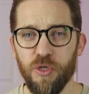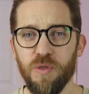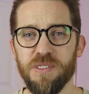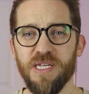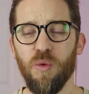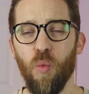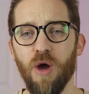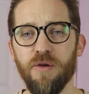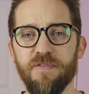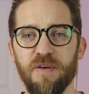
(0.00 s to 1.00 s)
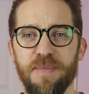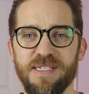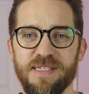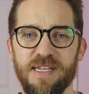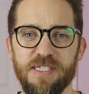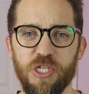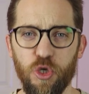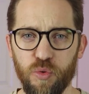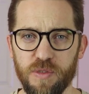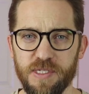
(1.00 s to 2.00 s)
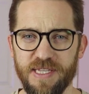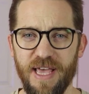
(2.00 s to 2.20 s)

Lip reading: using 1 for business use.